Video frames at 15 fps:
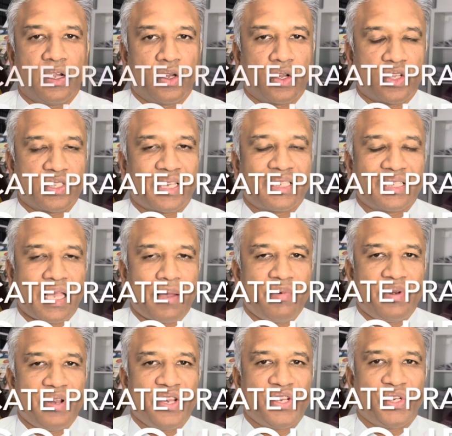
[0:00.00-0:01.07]

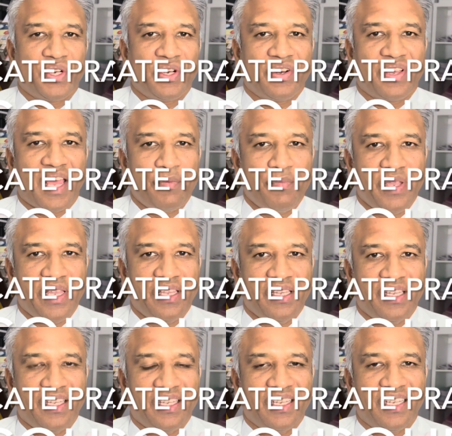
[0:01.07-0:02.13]
Cross-examination can
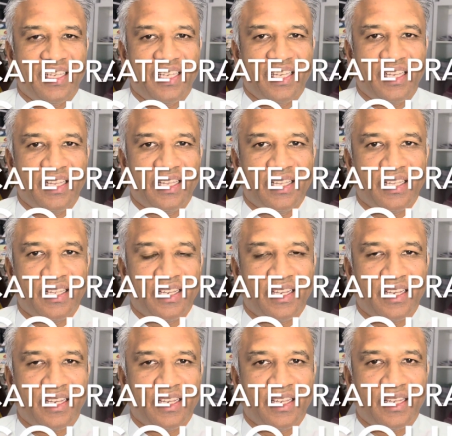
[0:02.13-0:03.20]
be
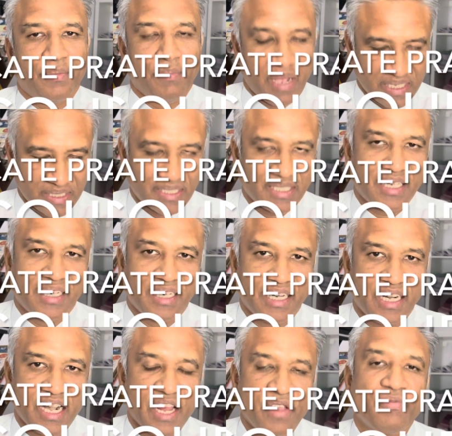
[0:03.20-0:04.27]

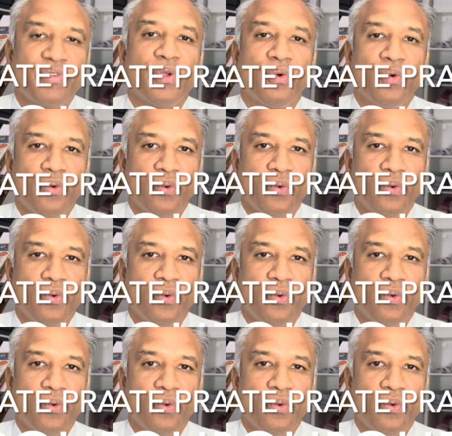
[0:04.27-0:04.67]
mastered if you